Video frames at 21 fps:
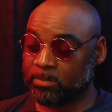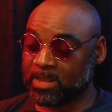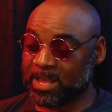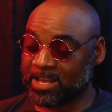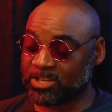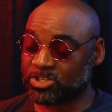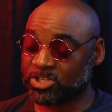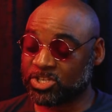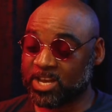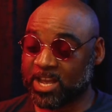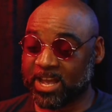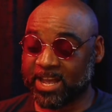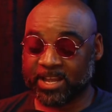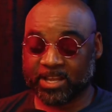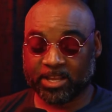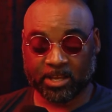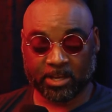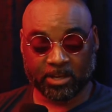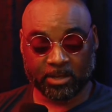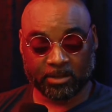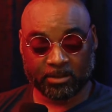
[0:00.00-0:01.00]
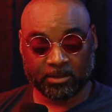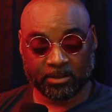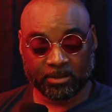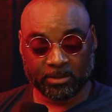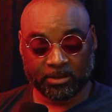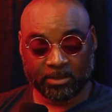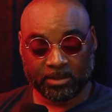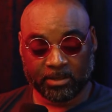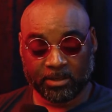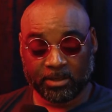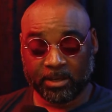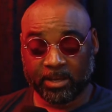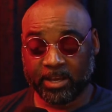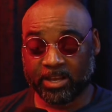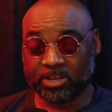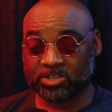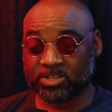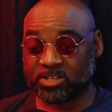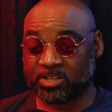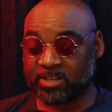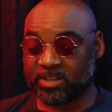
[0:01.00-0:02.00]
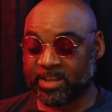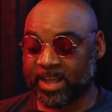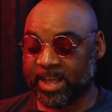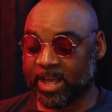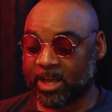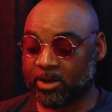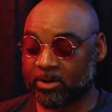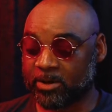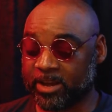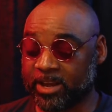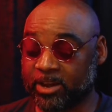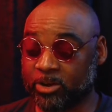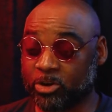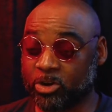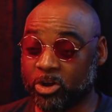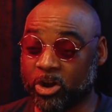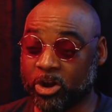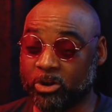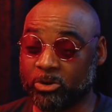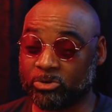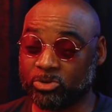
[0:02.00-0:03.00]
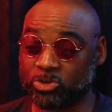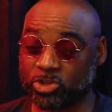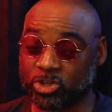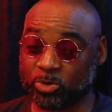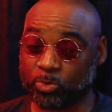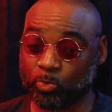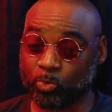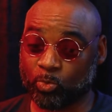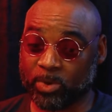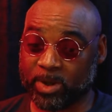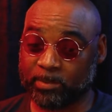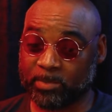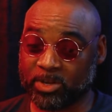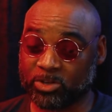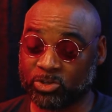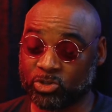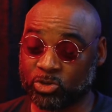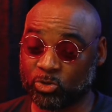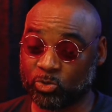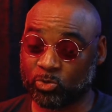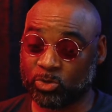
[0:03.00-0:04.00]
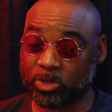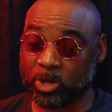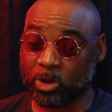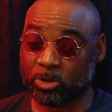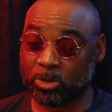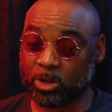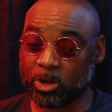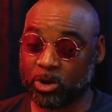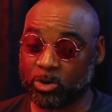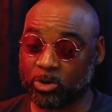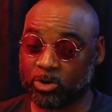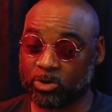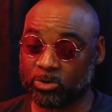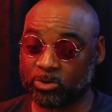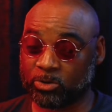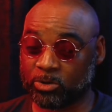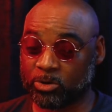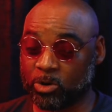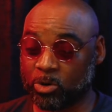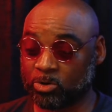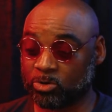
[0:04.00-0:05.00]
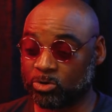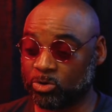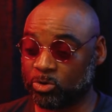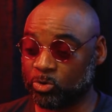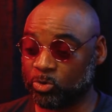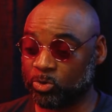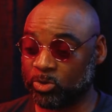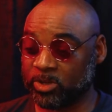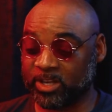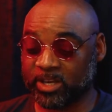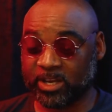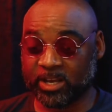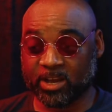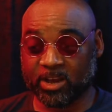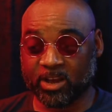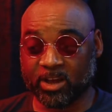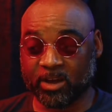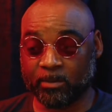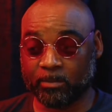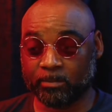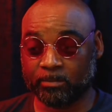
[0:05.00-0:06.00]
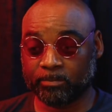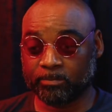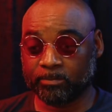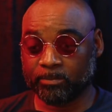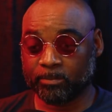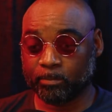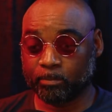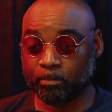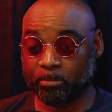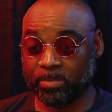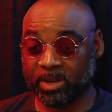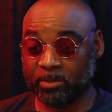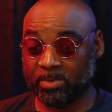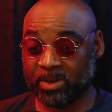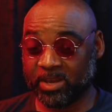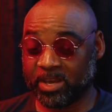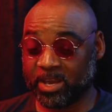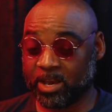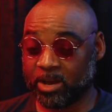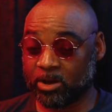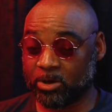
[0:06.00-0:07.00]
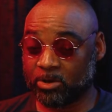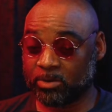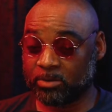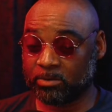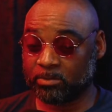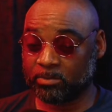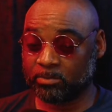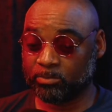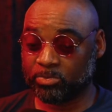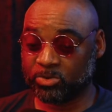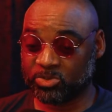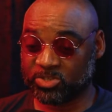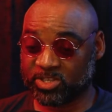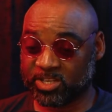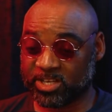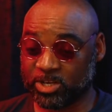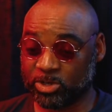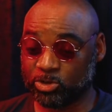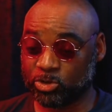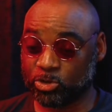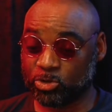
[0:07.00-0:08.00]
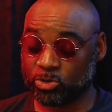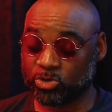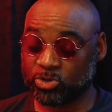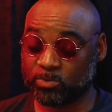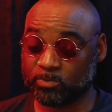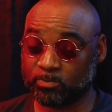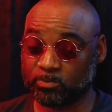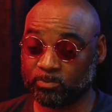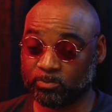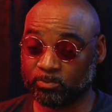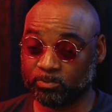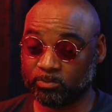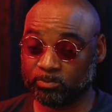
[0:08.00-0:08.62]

Blac Chyna is now encouraging women to no longer go through the BBL procedures.